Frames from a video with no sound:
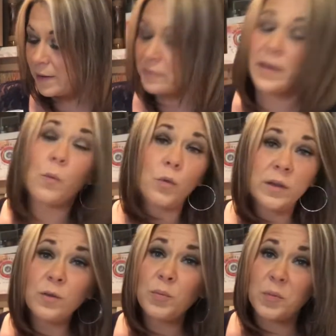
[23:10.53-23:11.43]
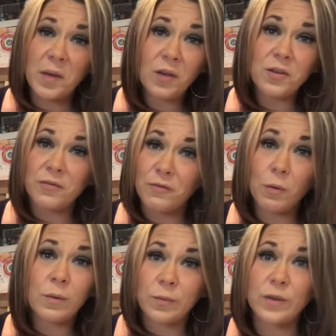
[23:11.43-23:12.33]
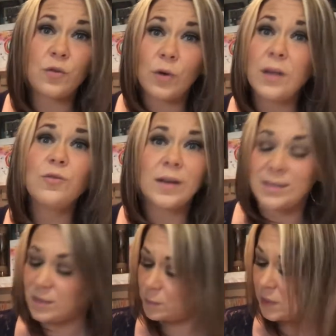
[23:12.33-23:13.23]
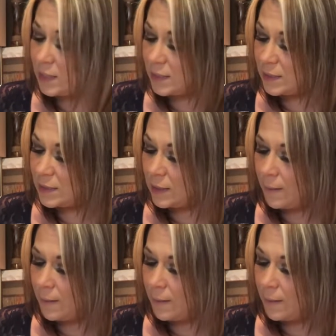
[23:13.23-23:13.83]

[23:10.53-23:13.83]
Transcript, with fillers: that will propel you forward with great, great speed.